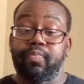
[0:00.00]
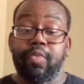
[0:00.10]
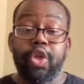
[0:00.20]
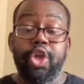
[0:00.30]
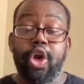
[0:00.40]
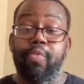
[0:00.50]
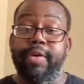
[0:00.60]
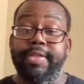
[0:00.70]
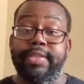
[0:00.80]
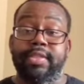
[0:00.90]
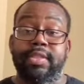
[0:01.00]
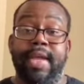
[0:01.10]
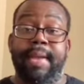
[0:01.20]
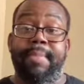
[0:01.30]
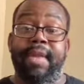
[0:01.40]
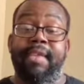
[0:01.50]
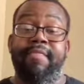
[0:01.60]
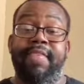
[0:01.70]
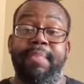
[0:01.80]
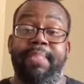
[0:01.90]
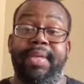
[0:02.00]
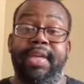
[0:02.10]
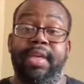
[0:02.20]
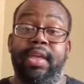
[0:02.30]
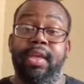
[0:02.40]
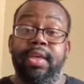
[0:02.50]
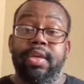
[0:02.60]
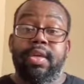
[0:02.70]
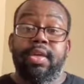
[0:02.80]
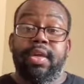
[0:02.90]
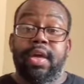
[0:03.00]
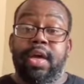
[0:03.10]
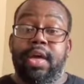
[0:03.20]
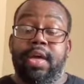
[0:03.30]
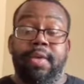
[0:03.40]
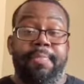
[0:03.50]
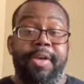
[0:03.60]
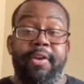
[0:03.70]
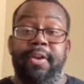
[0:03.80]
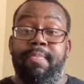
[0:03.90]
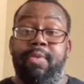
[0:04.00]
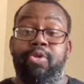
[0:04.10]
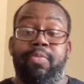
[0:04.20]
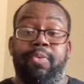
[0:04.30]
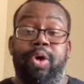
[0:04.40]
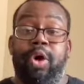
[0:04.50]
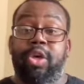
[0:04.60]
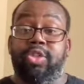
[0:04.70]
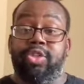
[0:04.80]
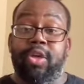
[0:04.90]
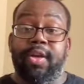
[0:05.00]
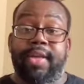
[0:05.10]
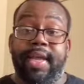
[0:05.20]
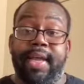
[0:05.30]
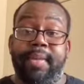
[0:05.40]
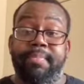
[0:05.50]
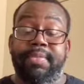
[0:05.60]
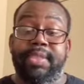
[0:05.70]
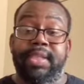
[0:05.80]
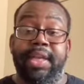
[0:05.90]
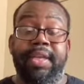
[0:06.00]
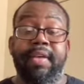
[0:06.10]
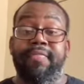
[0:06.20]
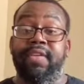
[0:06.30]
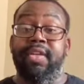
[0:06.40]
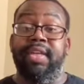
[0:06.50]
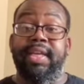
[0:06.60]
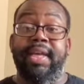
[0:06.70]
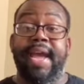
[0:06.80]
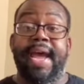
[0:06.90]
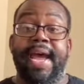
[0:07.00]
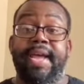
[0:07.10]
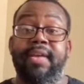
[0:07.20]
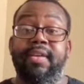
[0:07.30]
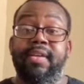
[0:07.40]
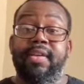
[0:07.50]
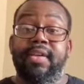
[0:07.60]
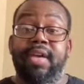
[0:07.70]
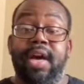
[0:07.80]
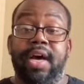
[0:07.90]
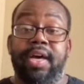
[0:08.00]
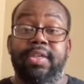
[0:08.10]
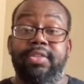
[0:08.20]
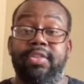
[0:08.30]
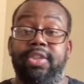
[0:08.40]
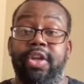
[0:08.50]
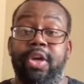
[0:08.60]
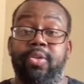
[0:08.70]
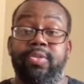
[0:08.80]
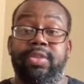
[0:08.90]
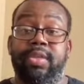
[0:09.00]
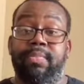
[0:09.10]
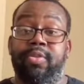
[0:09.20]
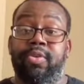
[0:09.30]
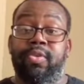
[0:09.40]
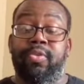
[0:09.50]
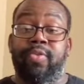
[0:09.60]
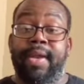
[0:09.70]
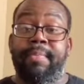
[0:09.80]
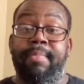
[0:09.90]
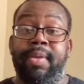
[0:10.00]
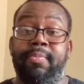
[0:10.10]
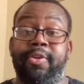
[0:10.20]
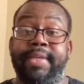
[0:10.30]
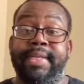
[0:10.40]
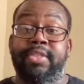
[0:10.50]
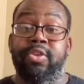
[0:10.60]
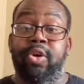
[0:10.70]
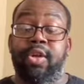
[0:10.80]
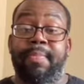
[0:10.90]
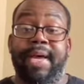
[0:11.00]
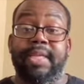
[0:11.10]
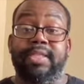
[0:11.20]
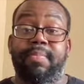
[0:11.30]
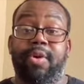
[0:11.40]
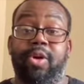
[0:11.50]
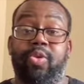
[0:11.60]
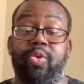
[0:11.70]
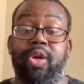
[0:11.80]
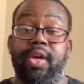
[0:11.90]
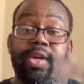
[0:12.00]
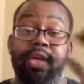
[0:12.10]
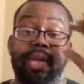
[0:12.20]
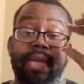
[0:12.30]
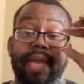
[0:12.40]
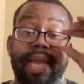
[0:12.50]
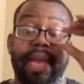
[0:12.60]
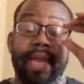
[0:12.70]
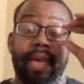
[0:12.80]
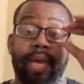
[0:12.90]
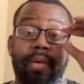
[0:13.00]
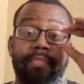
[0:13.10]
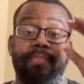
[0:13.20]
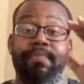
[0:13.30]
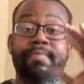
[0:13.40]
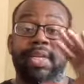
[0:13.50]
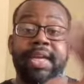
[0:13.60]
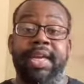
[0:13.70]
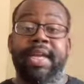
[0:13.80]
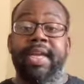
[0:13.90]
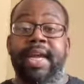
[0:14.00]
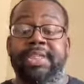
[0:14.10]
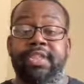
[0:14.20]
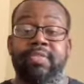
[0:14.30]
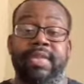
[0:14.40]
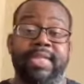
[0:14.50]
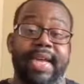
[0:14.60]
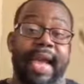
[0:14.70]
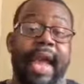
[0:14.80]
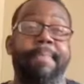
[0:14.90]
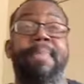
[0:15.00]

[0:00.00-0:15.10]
you know, was named the MVP, appeared in multiple All-Star games. He definitely had, you know, some great memories on the basketball court. And again, I just want to say happy